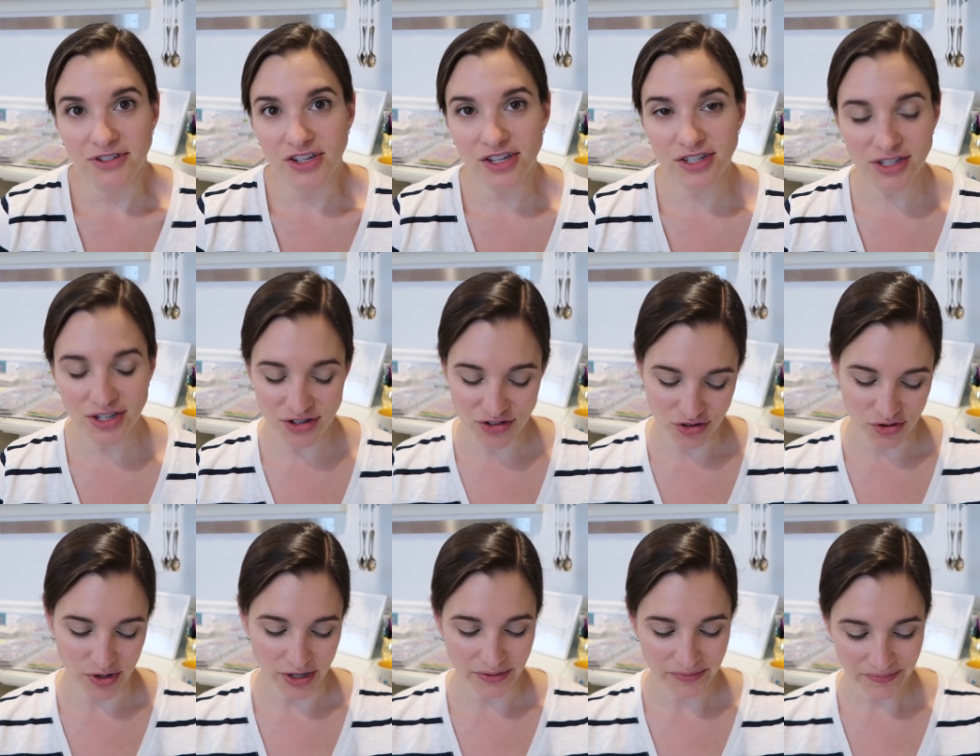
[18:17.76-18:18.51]
just
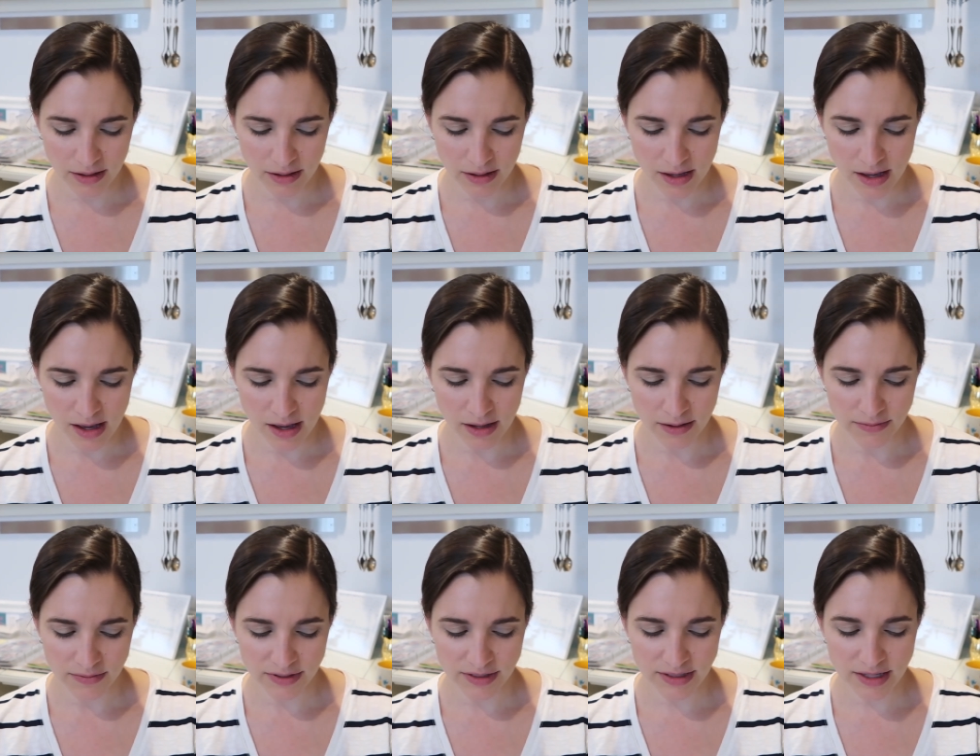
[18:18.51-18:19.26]
enjoy.
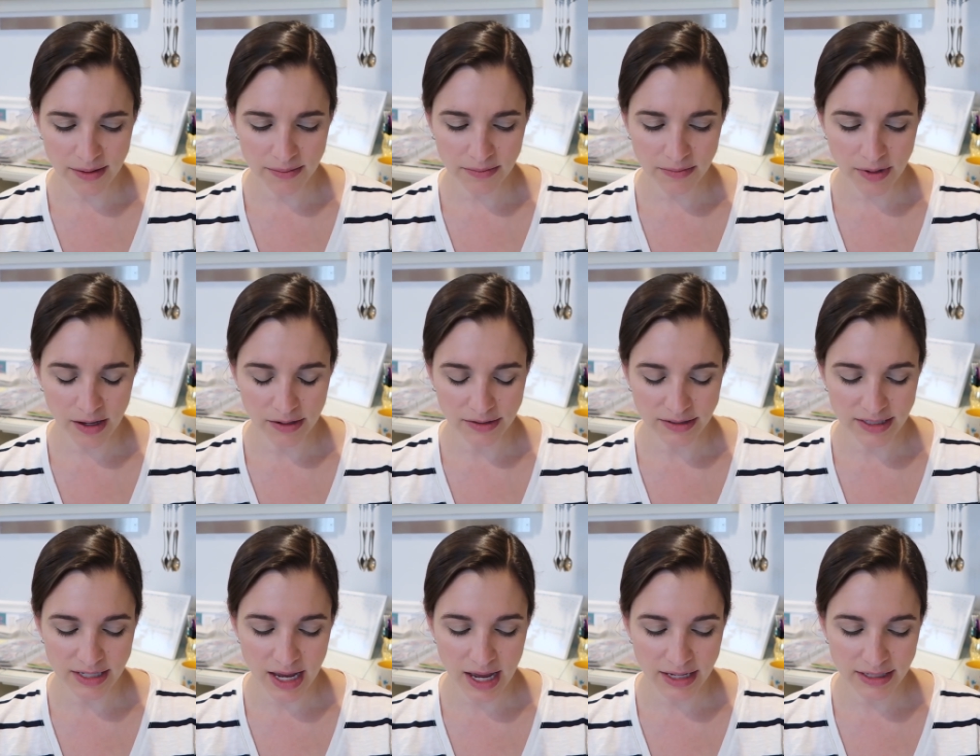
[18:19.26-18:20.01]
Um, some, uh,
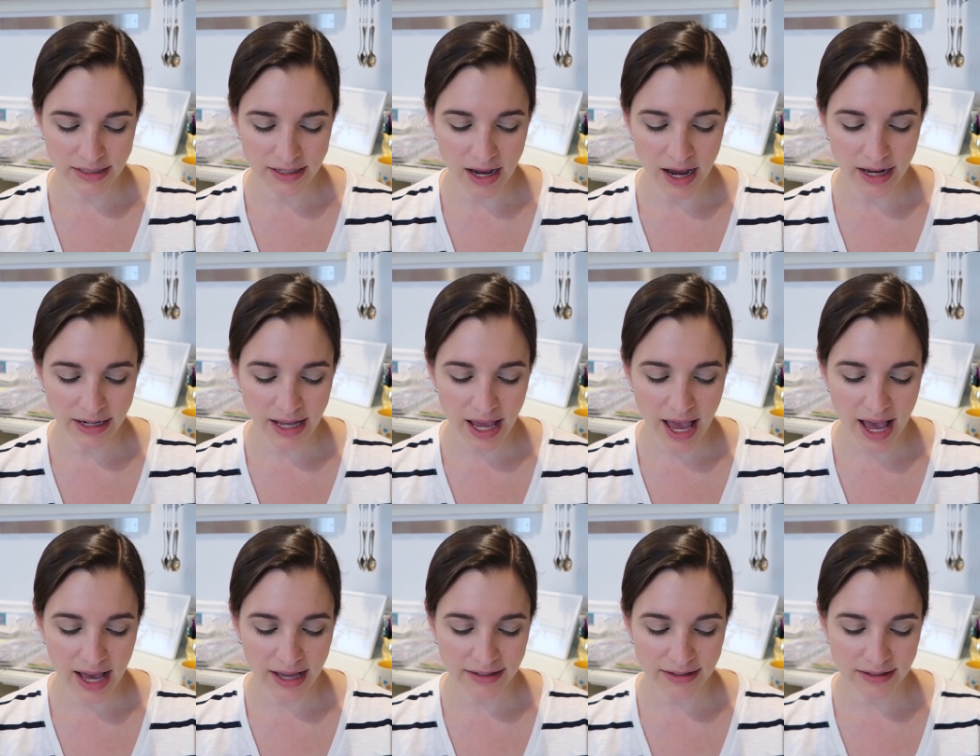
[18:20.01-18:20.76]
D Donna
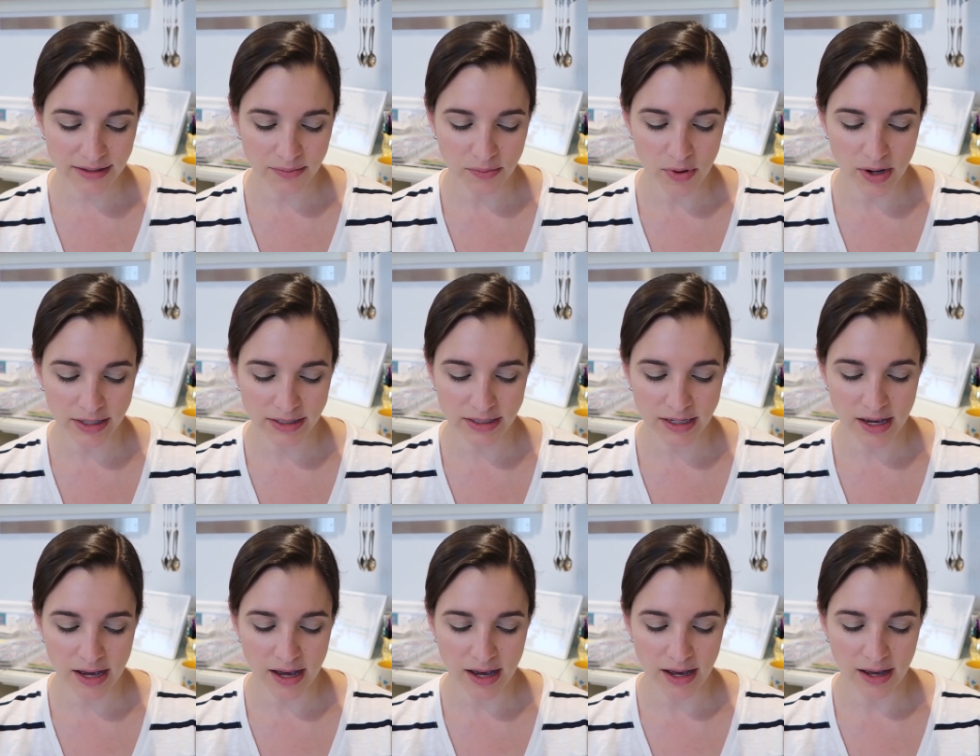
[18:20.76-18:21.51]
asks
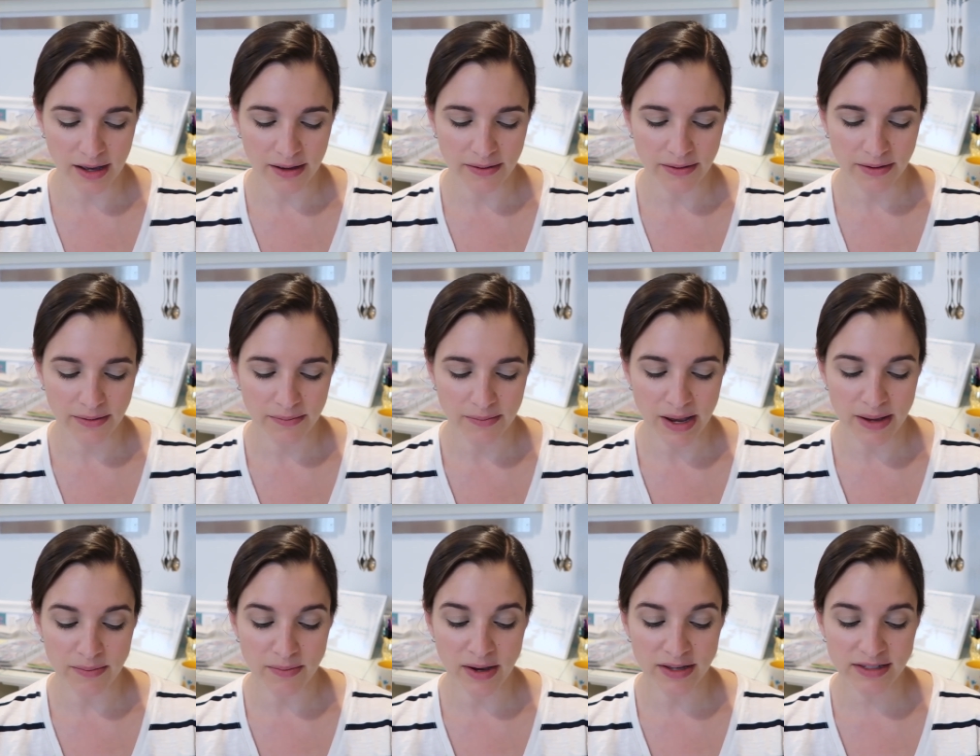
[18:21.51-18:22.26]
what uh,
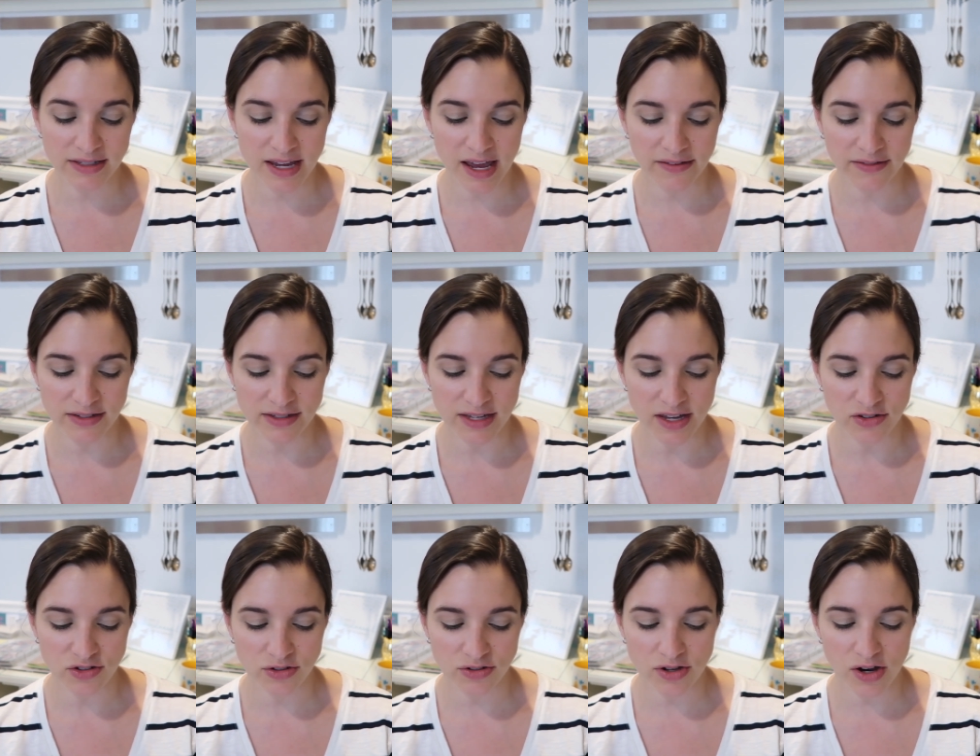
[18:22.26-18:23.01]
my must-have
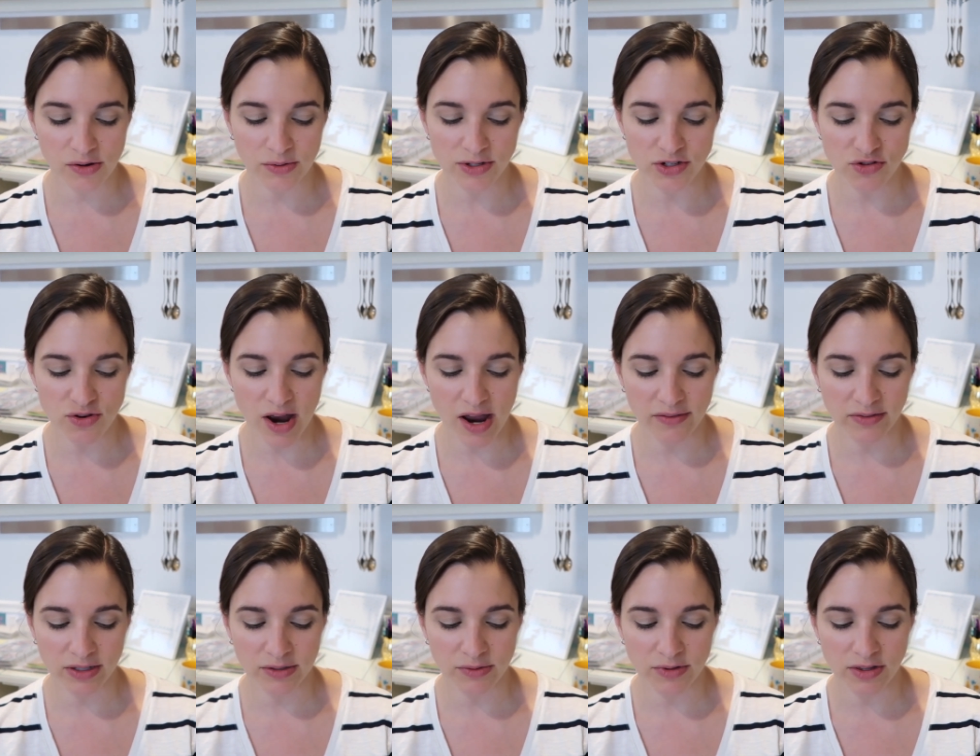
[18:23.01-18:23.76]
essentials are when
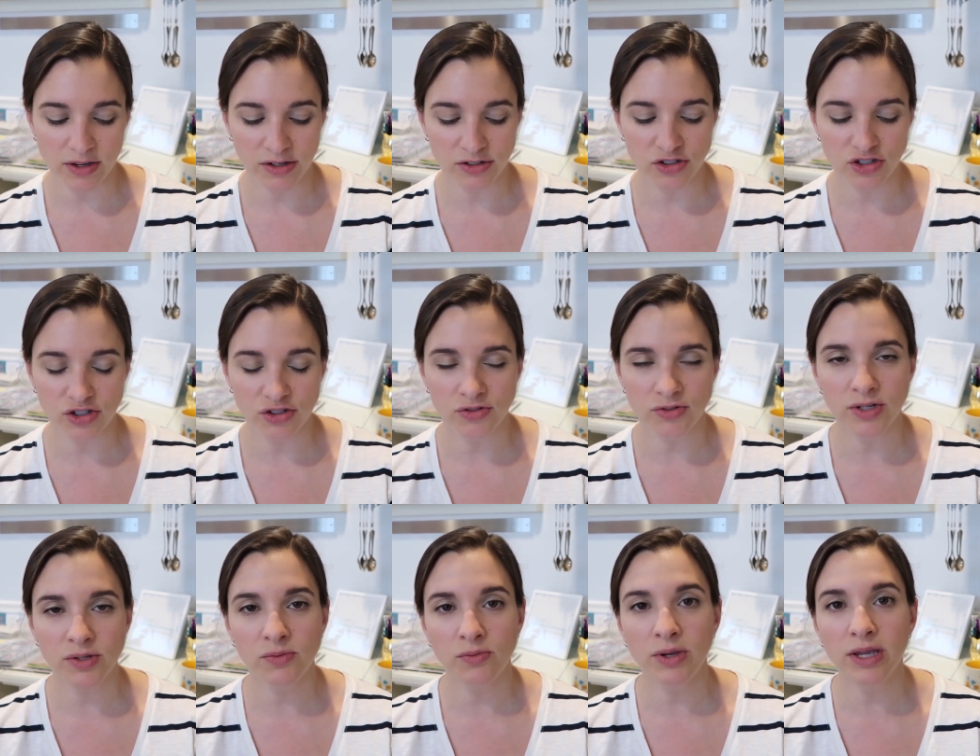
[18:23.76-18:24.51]
traveling with young
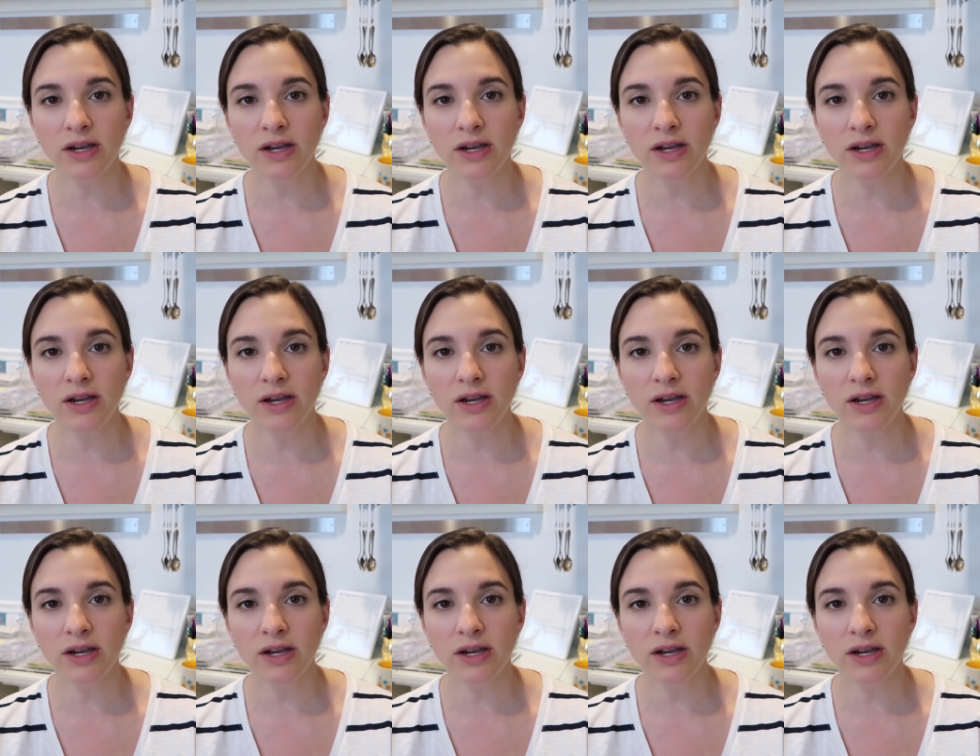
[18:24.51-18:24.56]
children.